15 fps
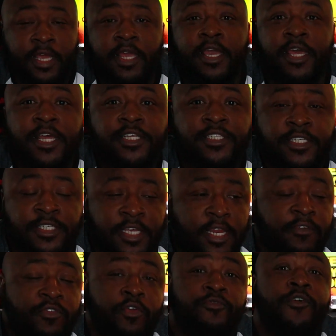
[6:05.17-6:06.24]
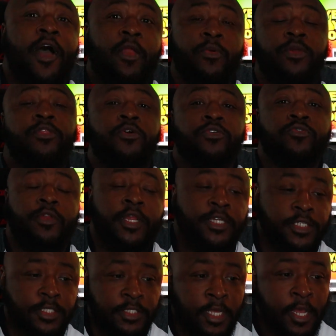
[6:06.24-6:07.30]
it is a sin if you're following those
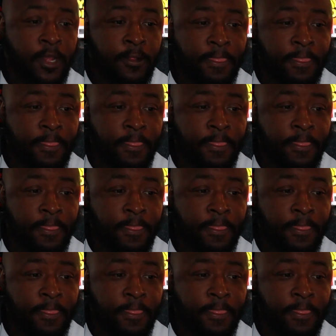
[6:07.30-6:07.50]
religions.